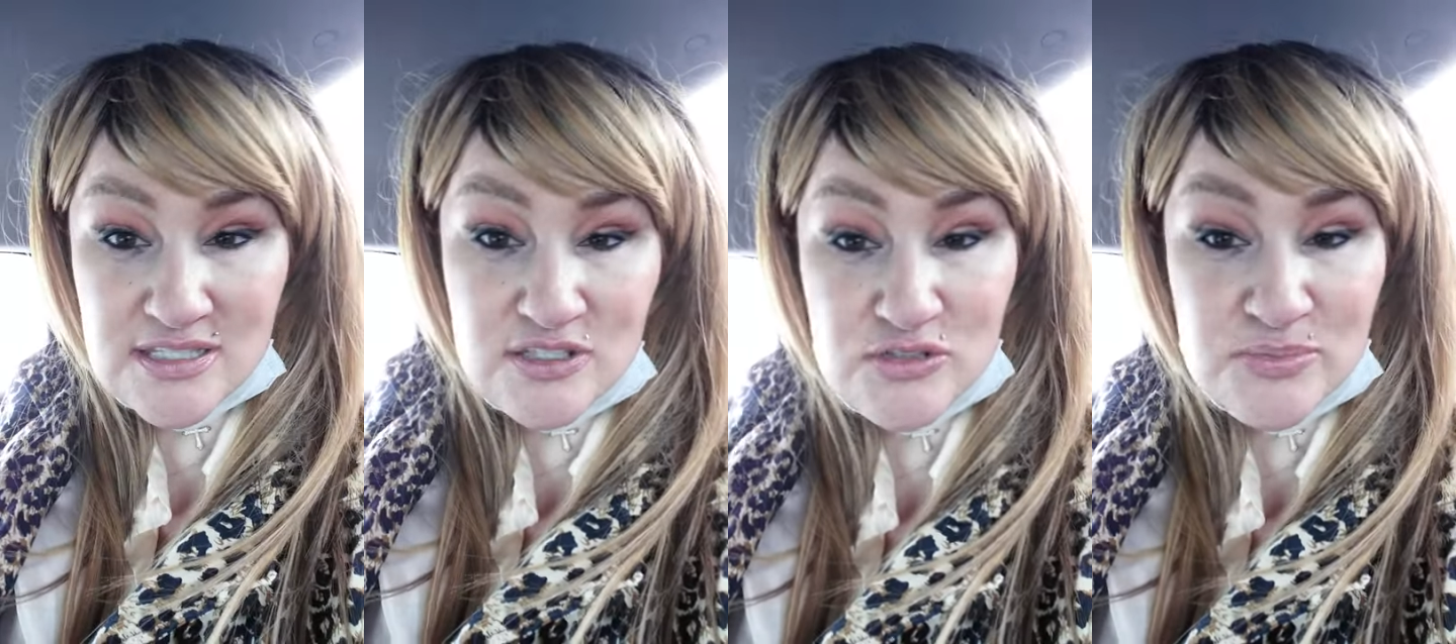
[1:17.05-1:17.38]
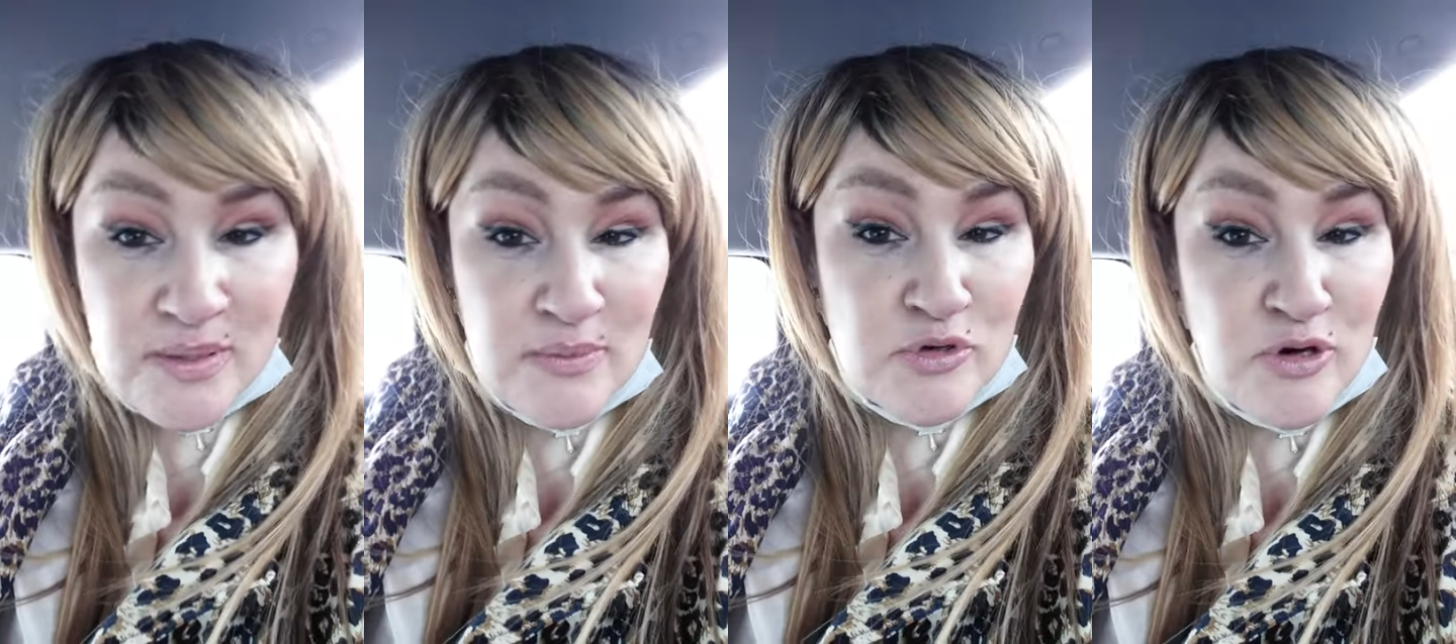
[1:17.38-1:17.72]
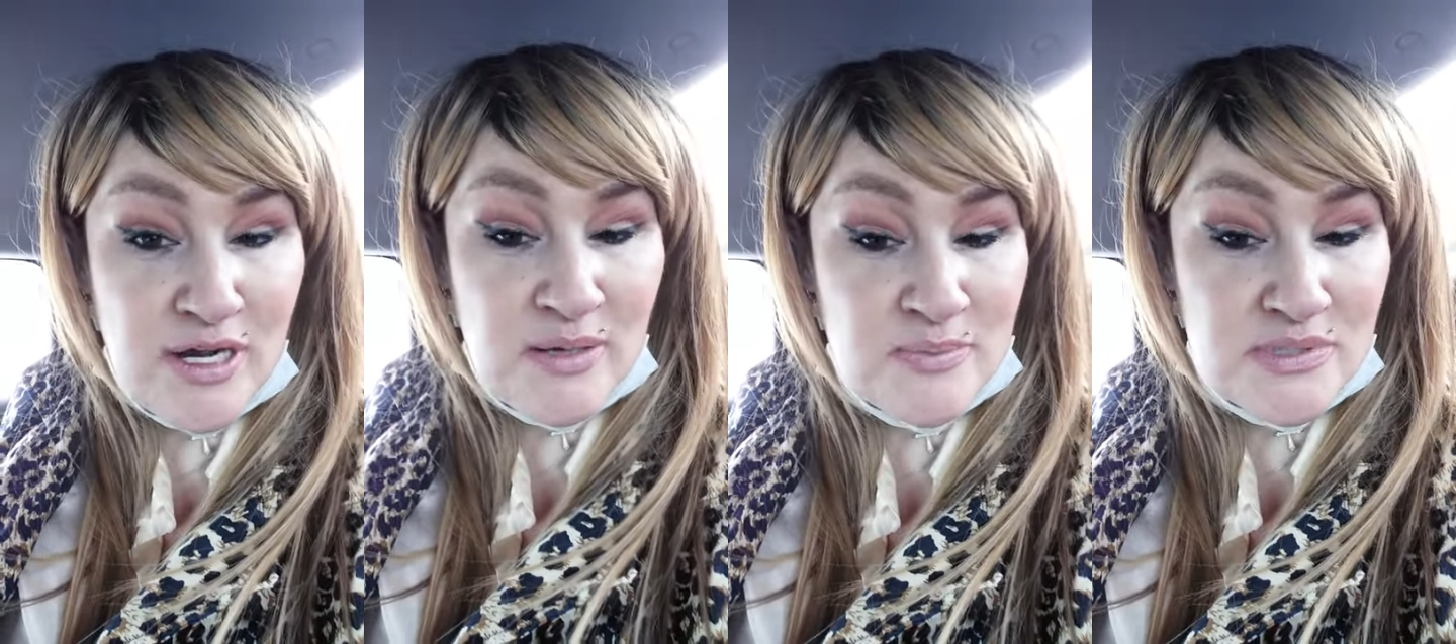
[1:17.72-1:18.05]
those
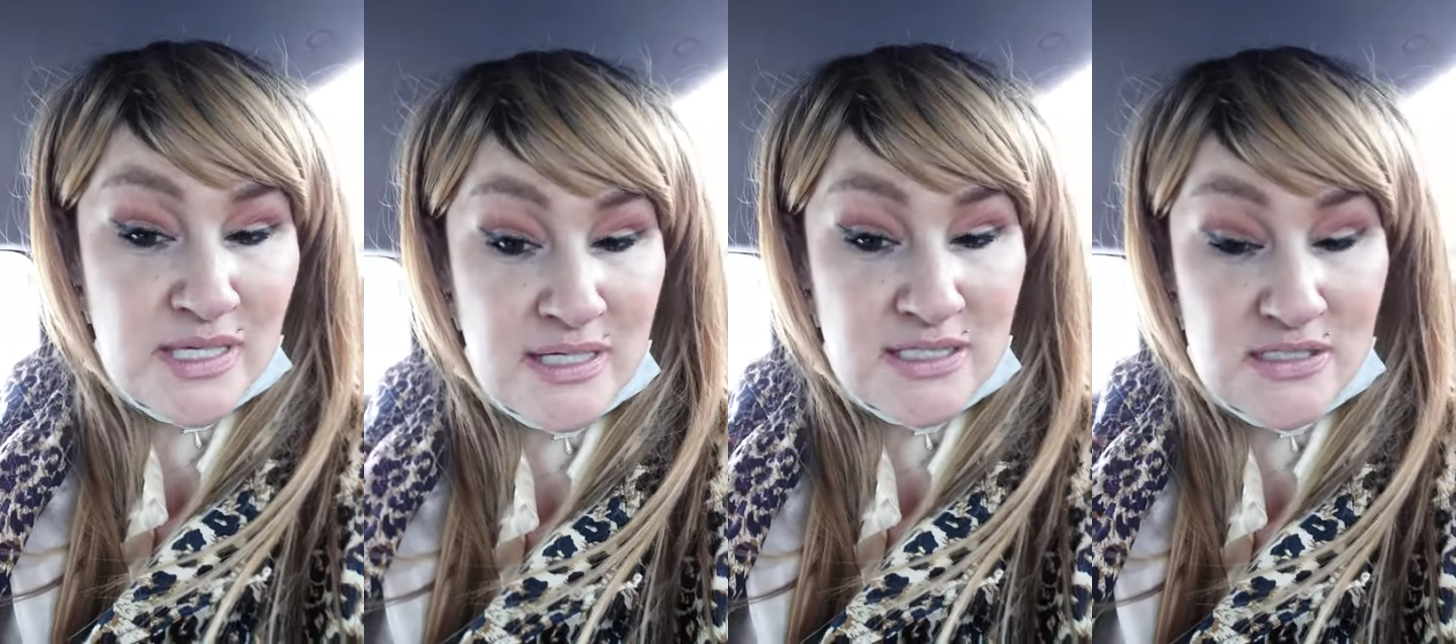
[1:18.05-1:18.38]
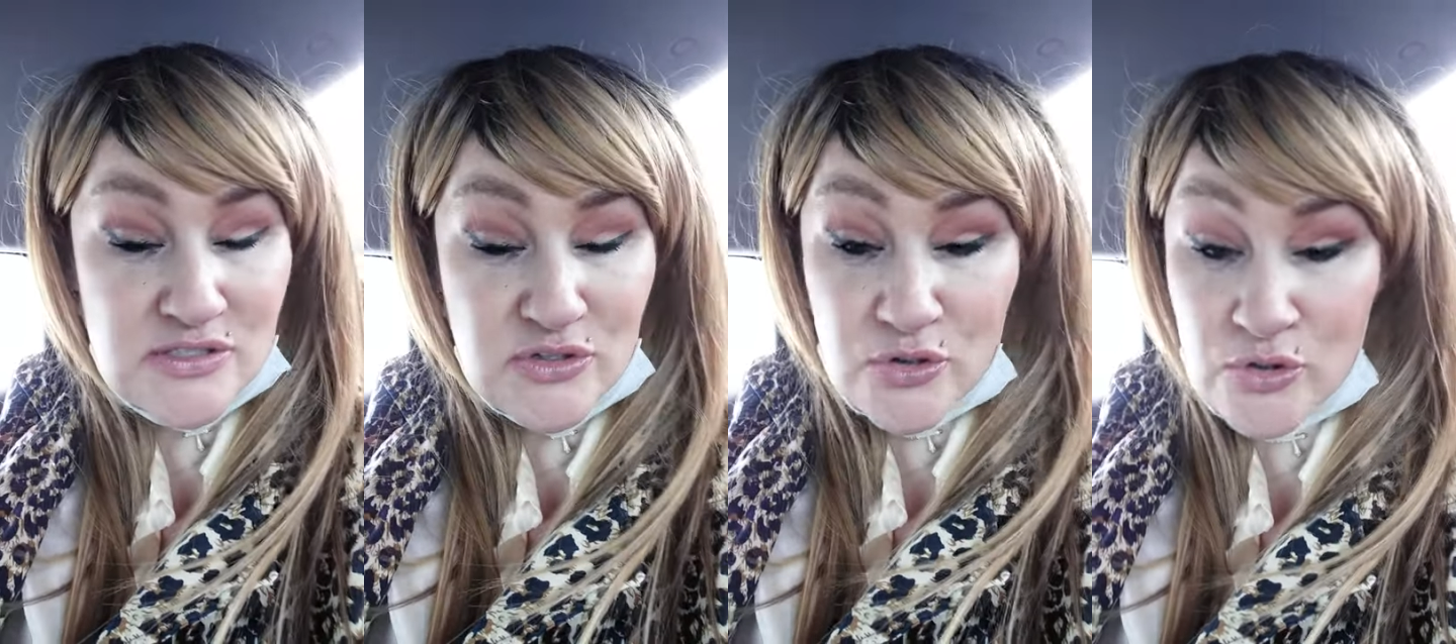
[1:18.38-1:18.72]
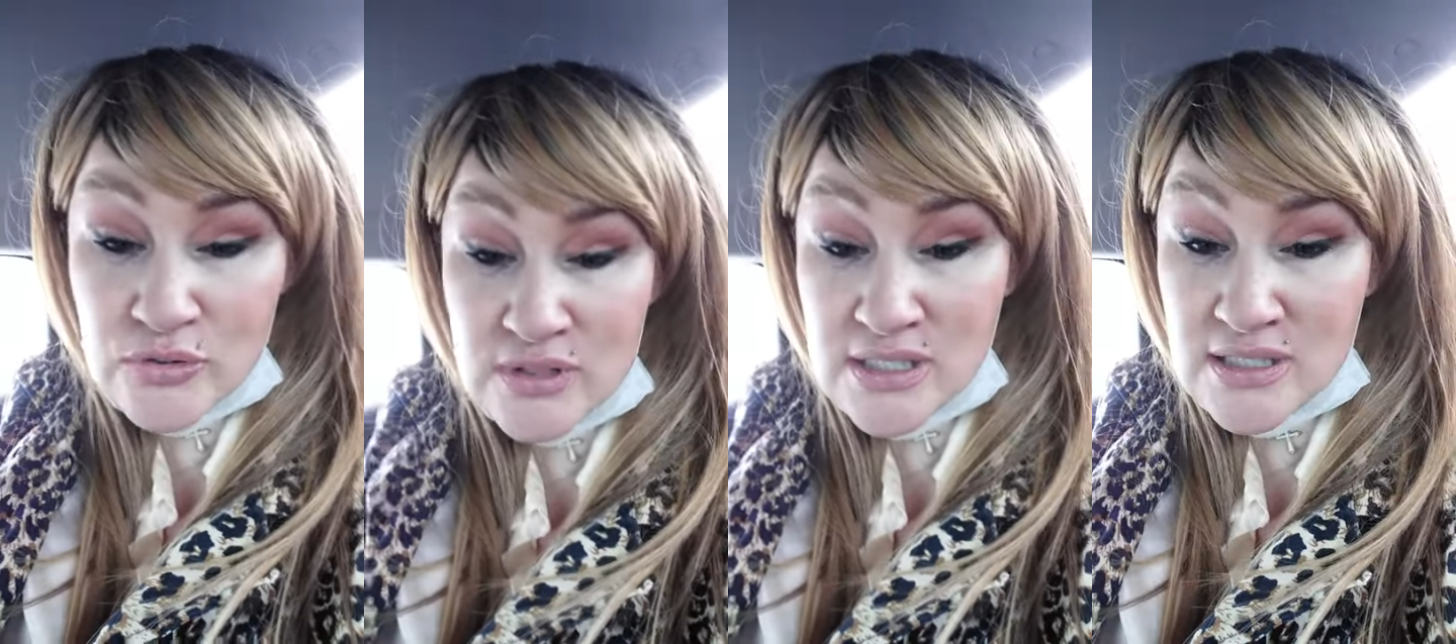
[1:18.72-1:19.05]
mammograms, ladies,
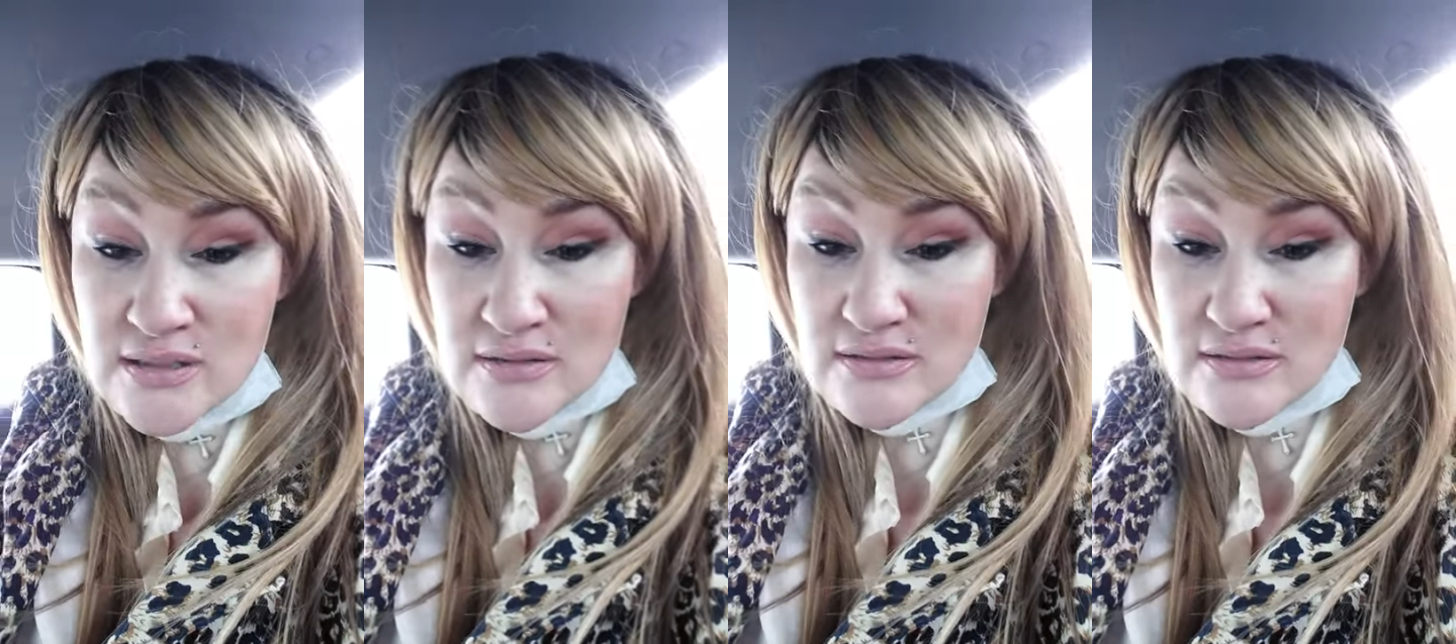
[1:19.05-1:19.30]
early,